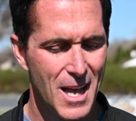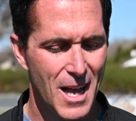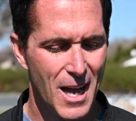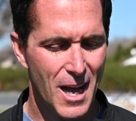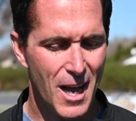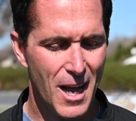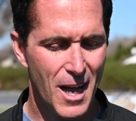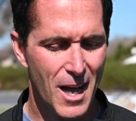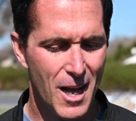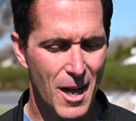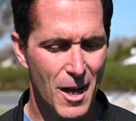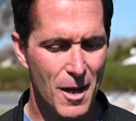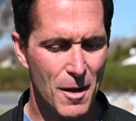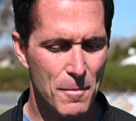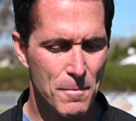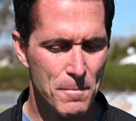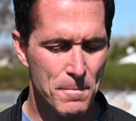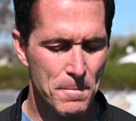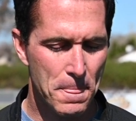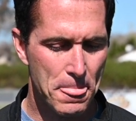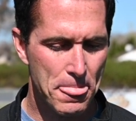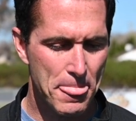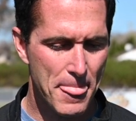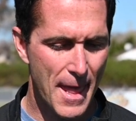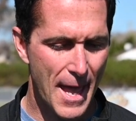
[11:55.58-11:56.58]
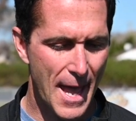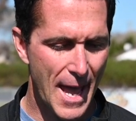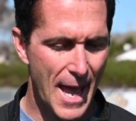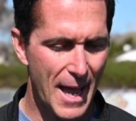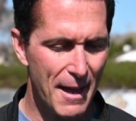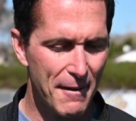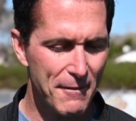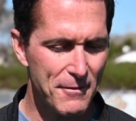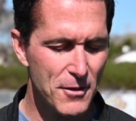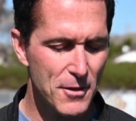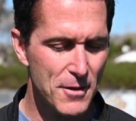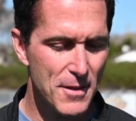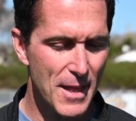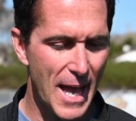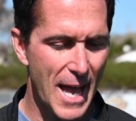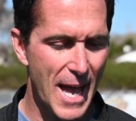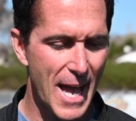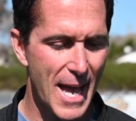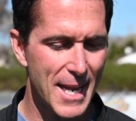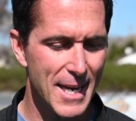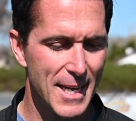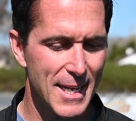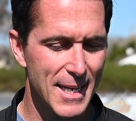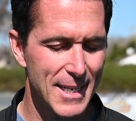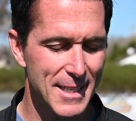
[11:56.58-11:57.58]
After
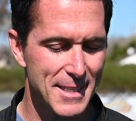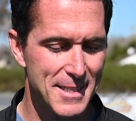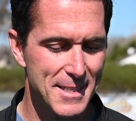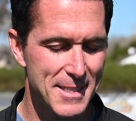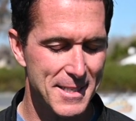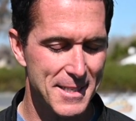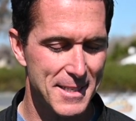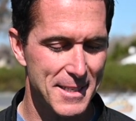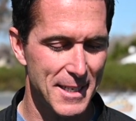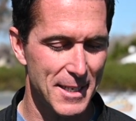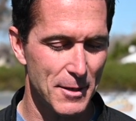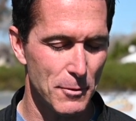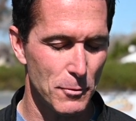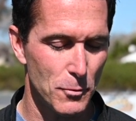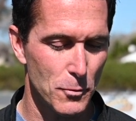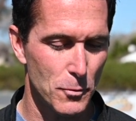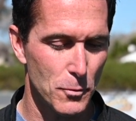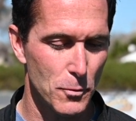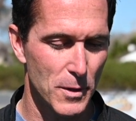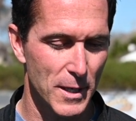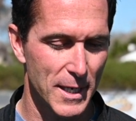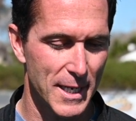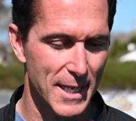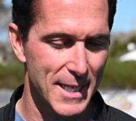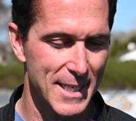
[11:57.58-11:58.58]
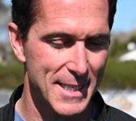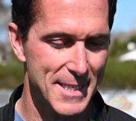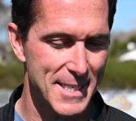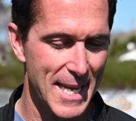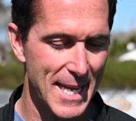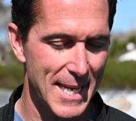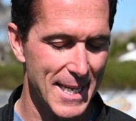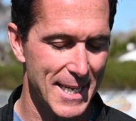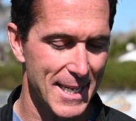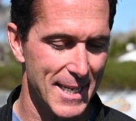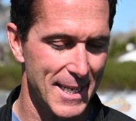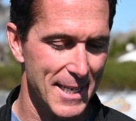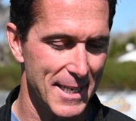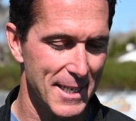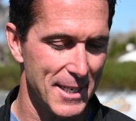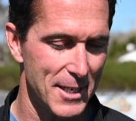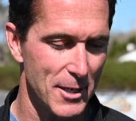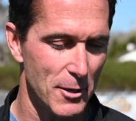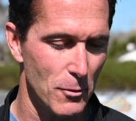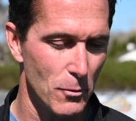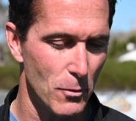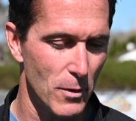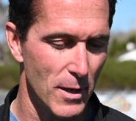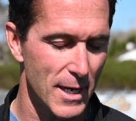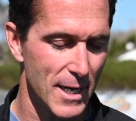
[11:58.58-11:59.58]
that, we're going to take it, you
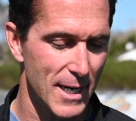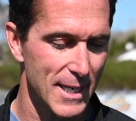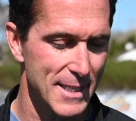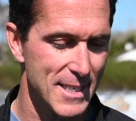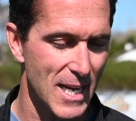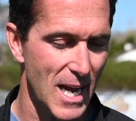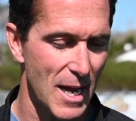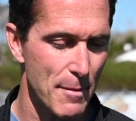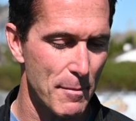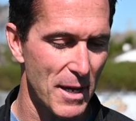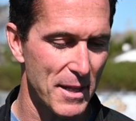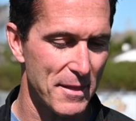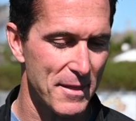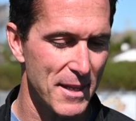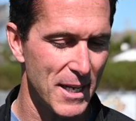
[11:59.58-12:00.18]
know, one at a time. I